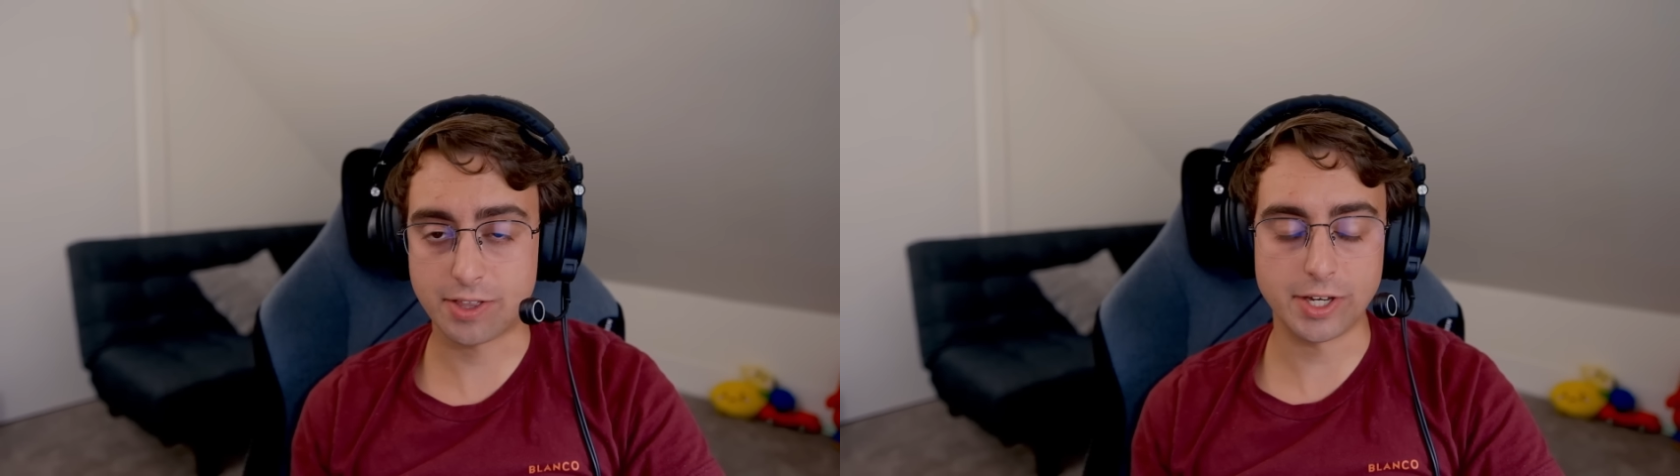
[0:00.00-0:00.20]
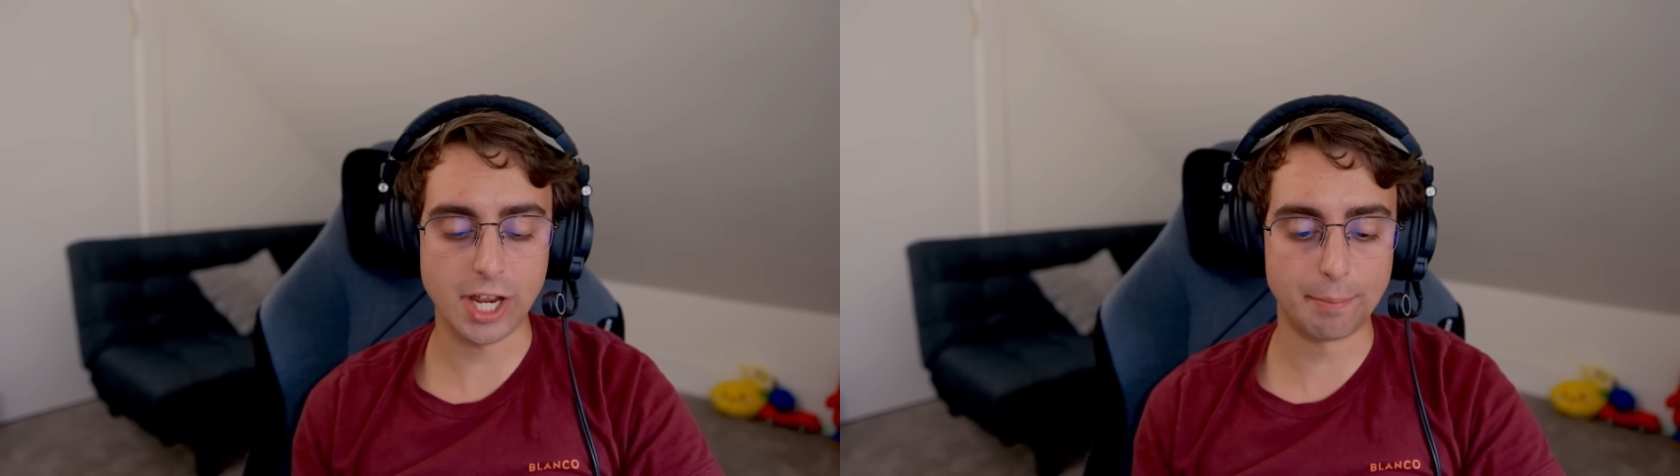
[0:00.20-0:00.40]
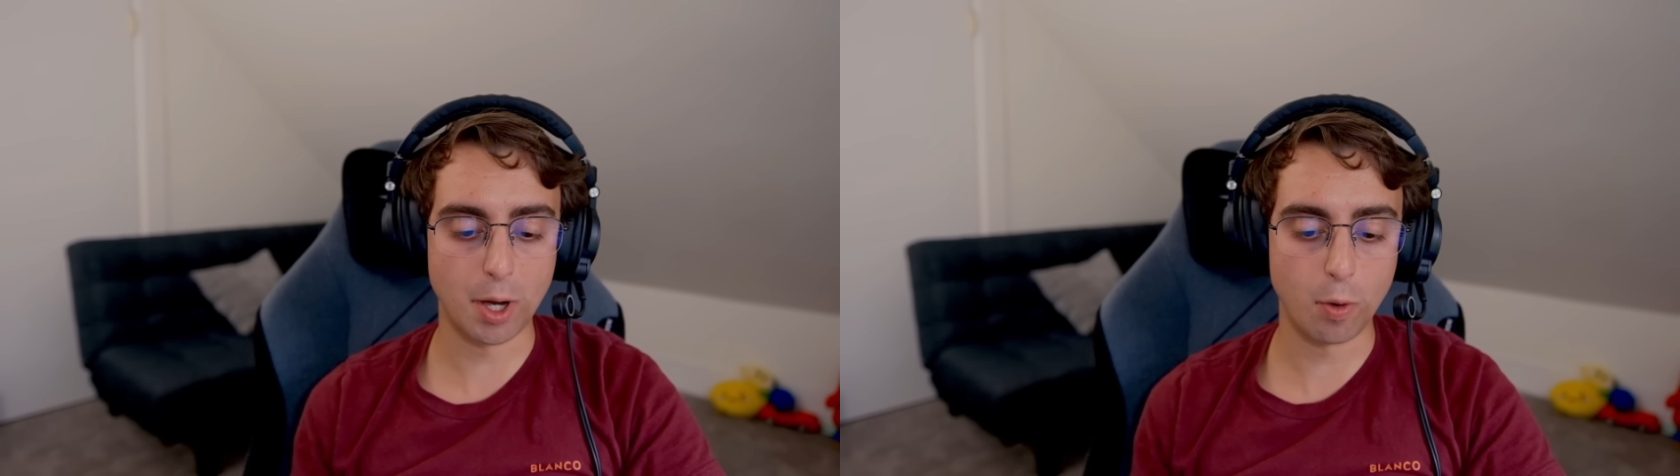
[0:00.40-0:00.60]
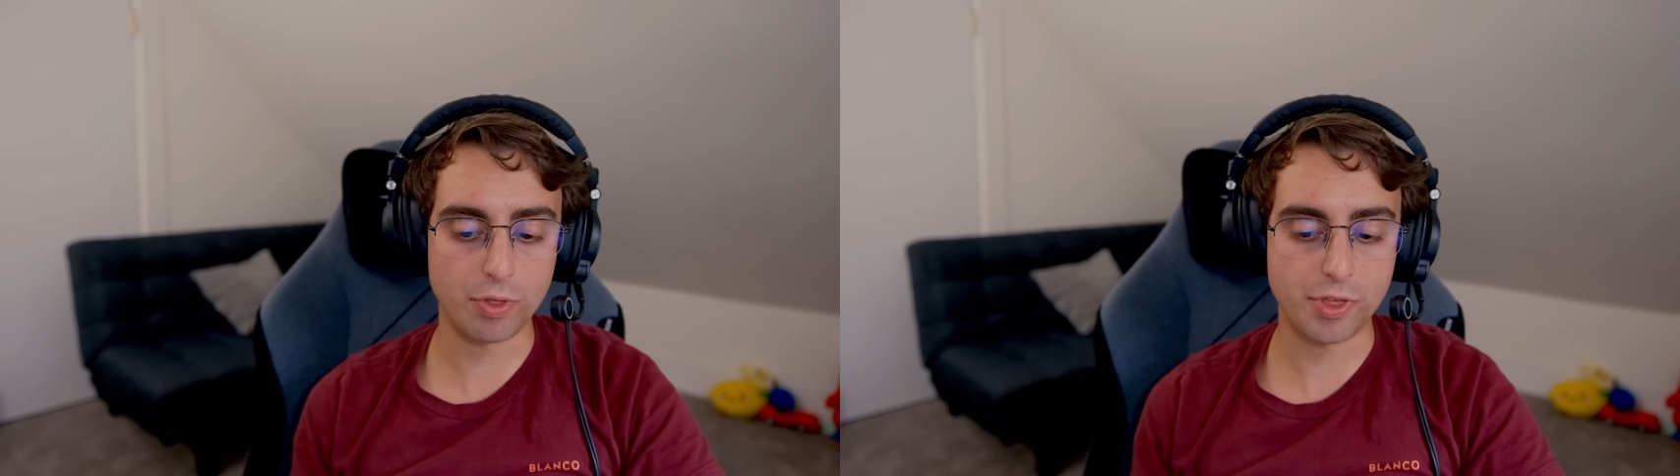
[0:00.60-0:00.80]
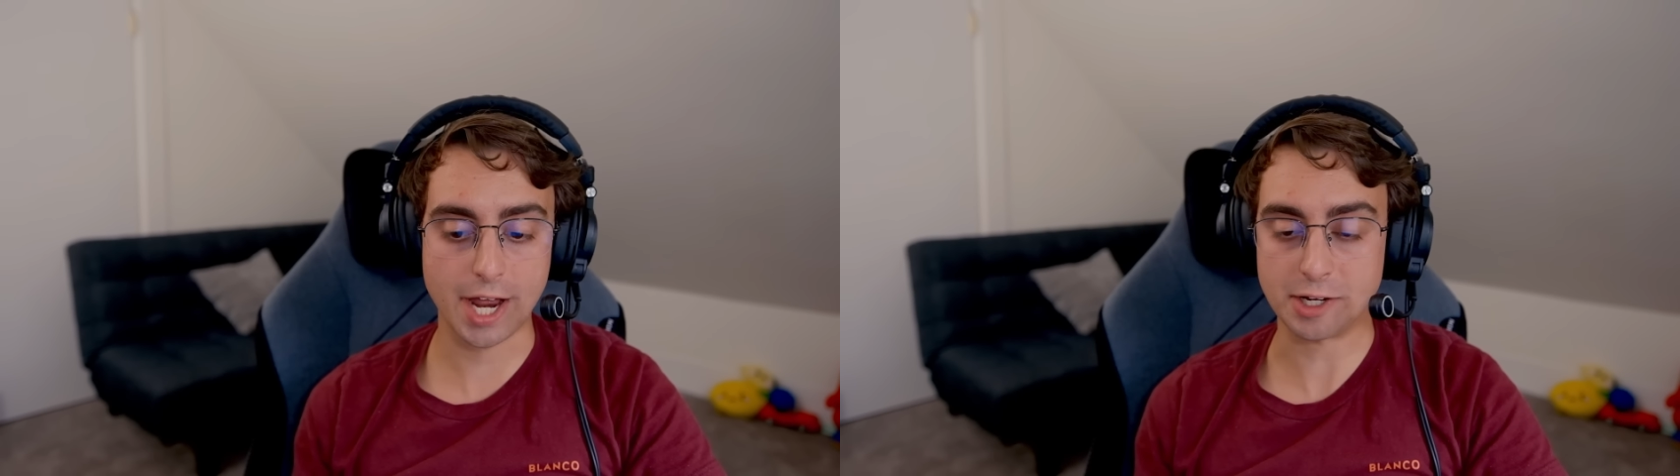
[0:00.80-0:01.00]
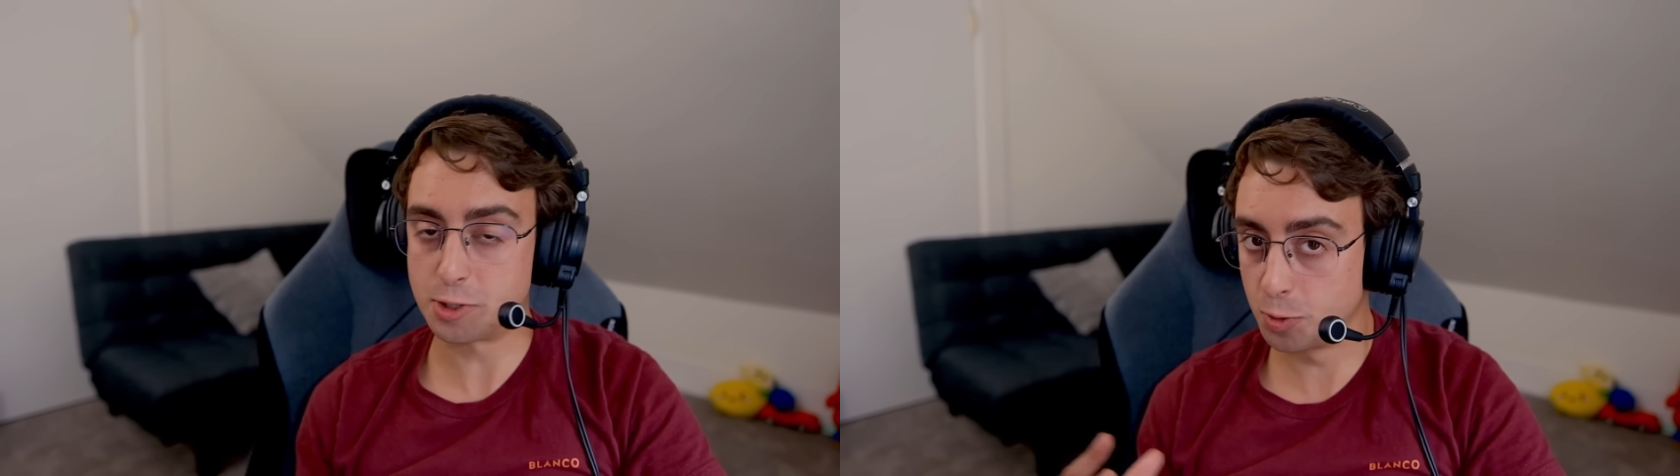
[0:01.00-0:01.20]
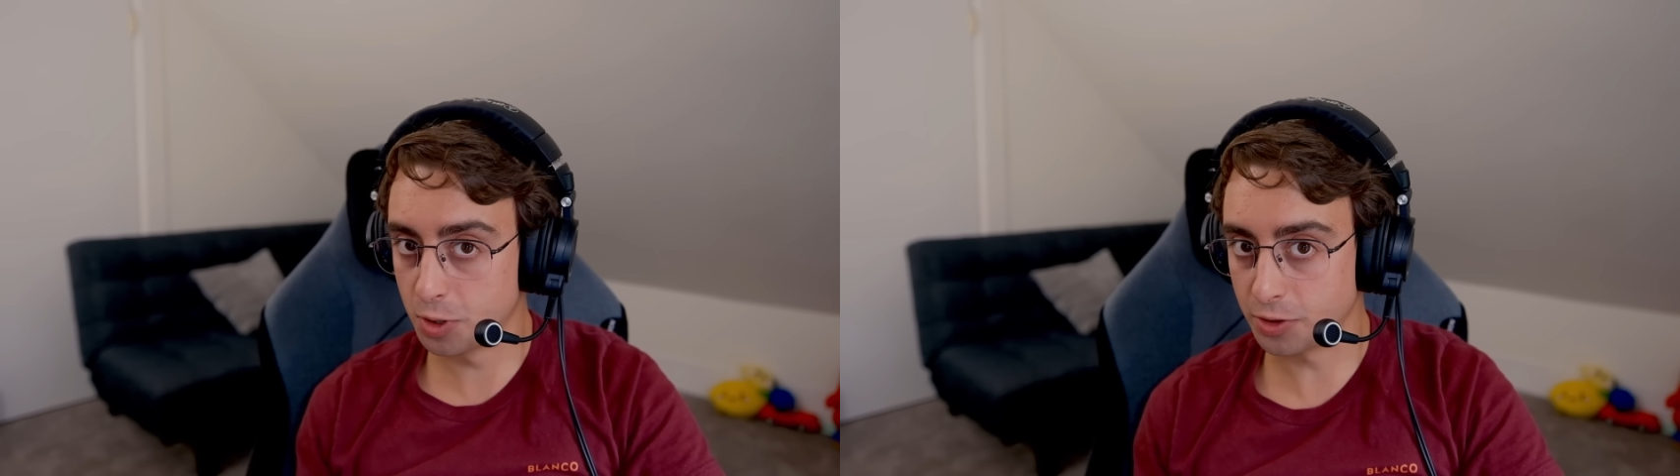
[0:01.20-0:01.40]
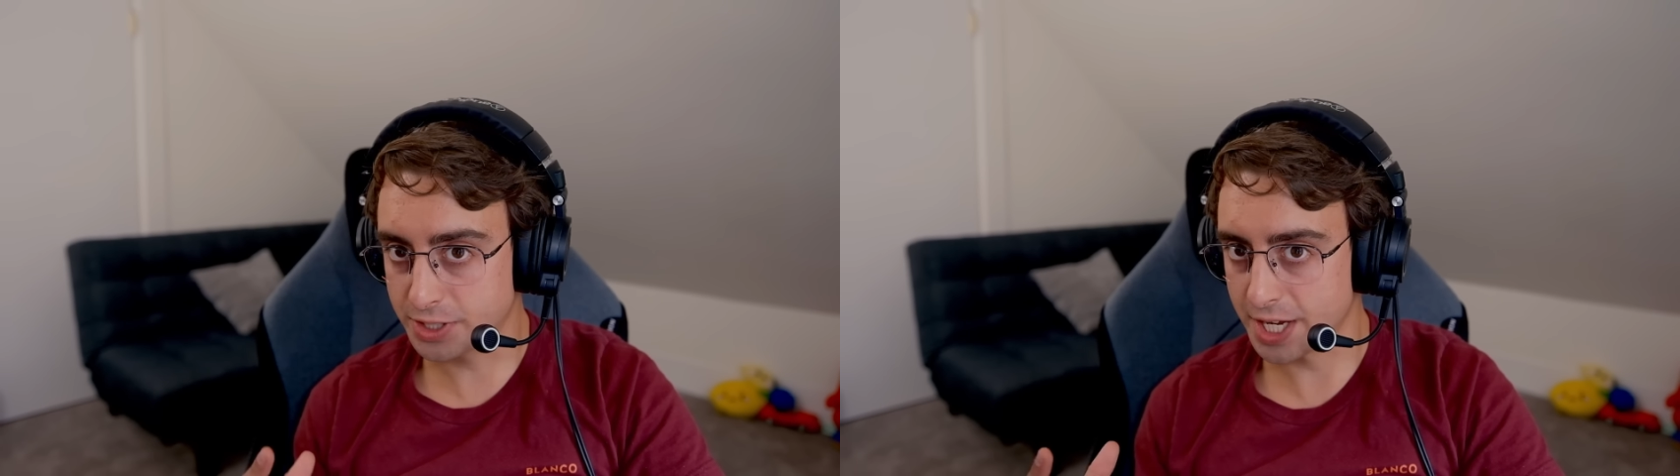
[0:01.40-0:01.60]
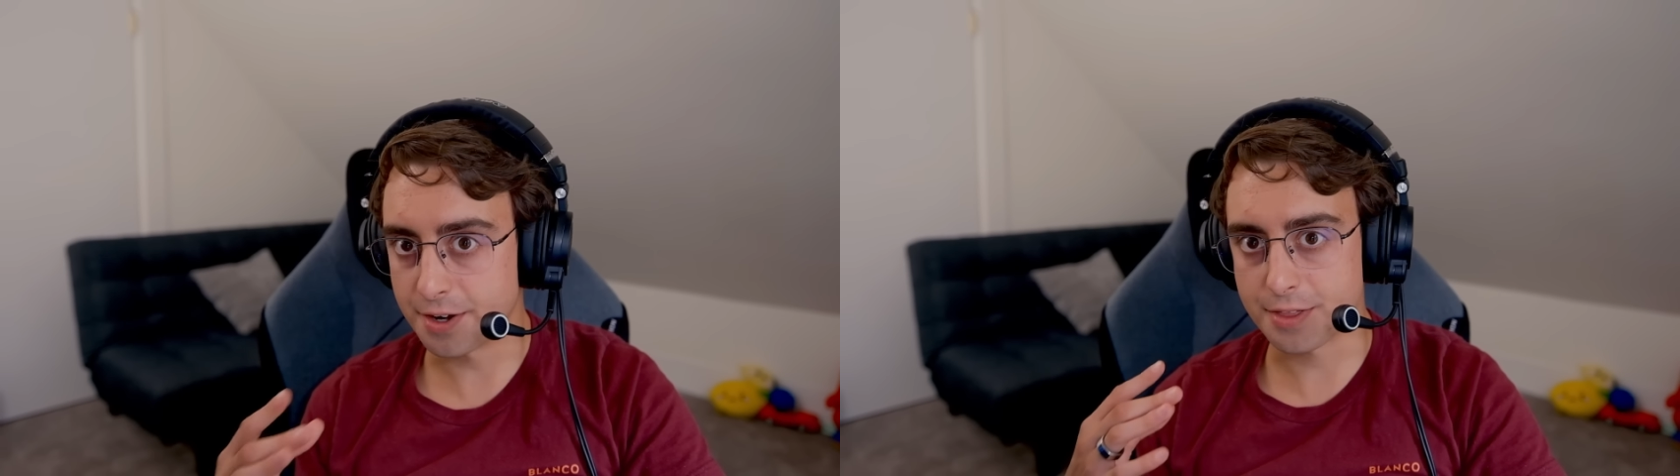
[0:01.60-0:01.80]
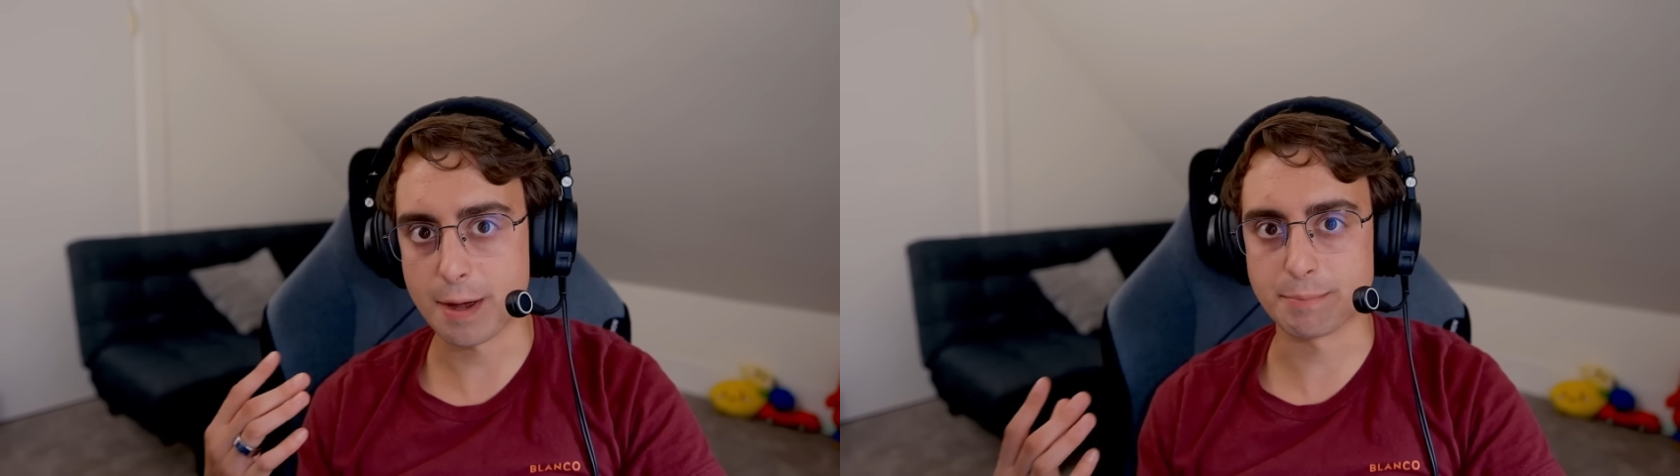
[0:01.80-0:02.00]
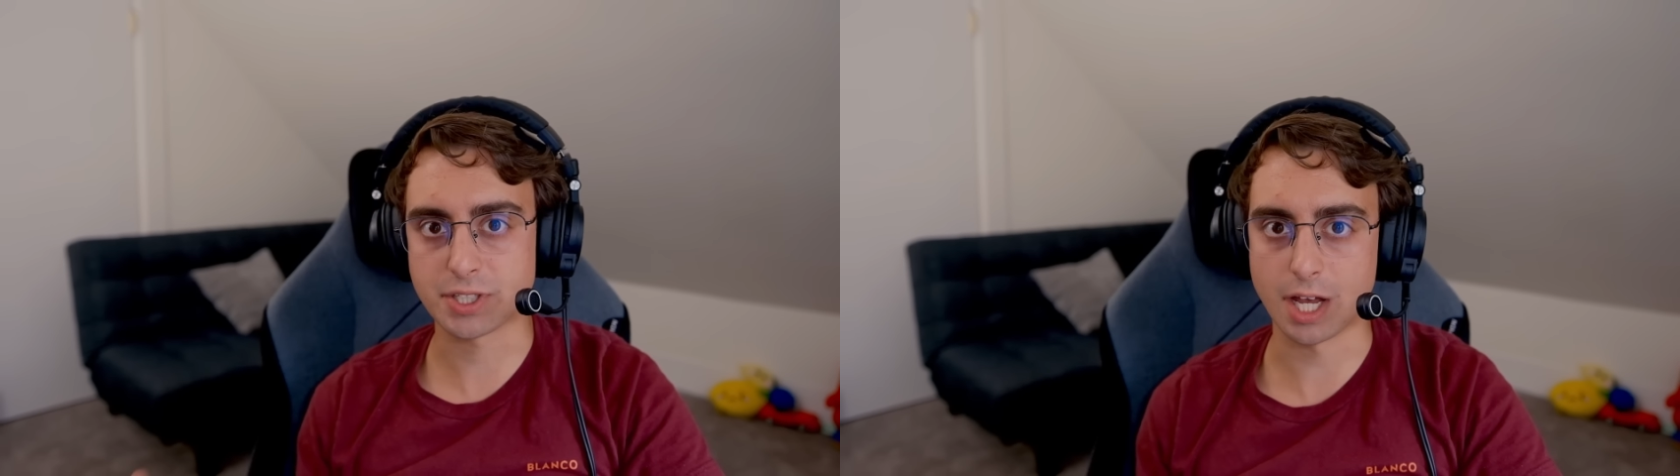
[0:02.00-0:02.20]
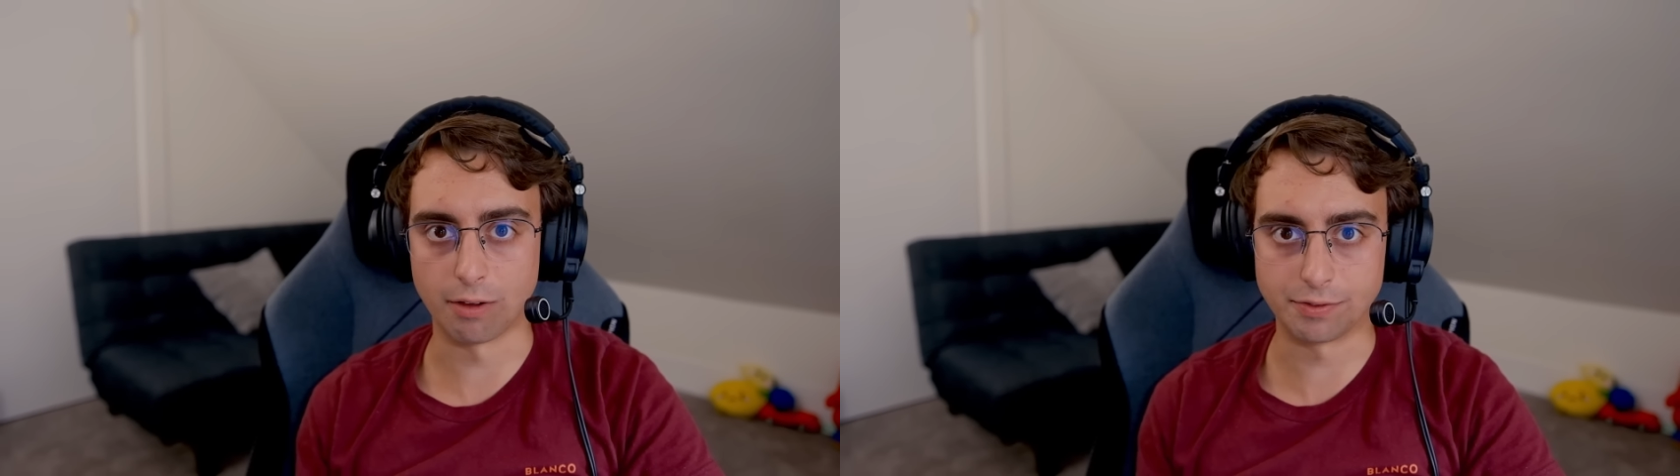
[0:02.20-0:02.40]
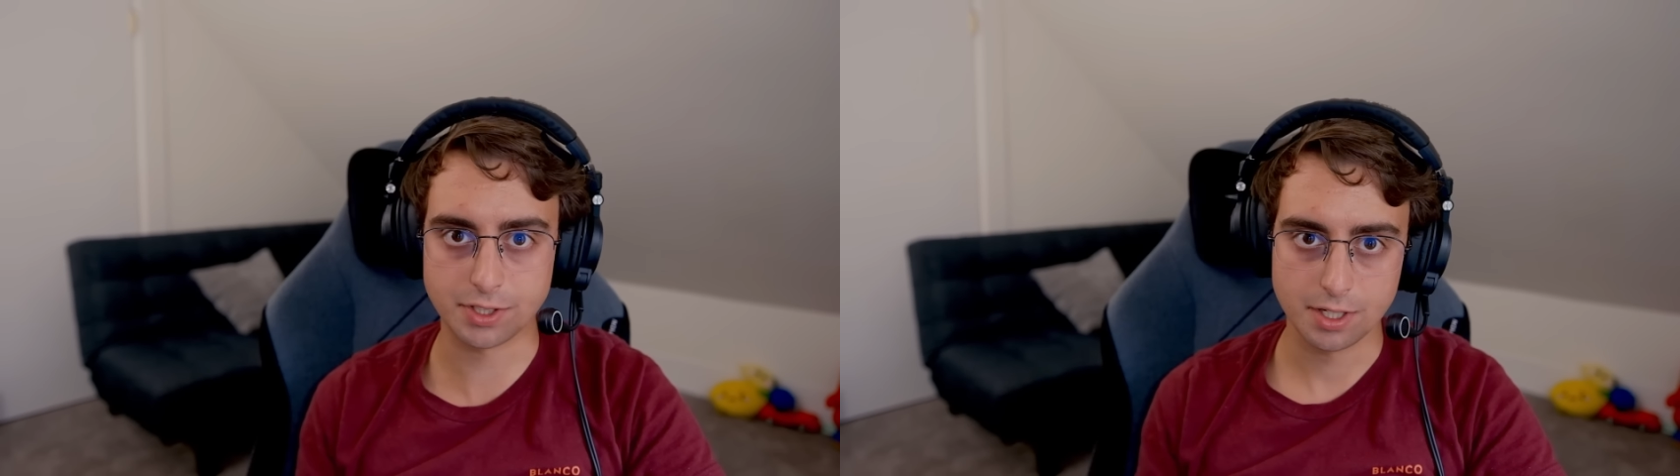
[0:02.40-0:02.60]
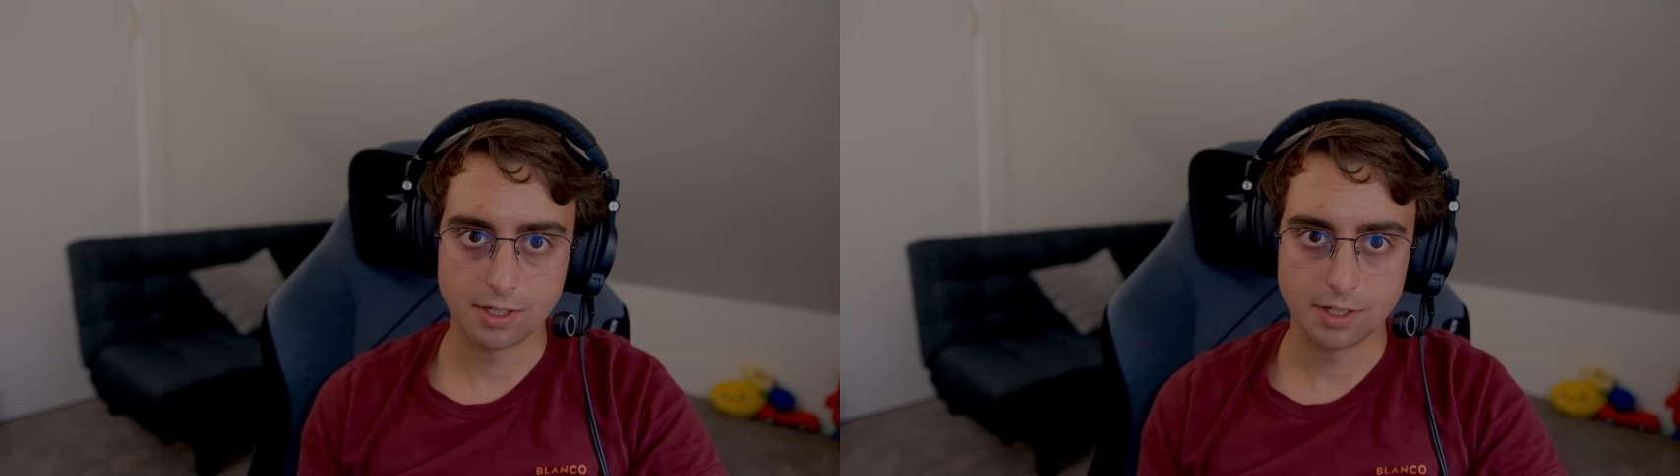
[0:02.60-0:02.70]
the demo that Google did themselves.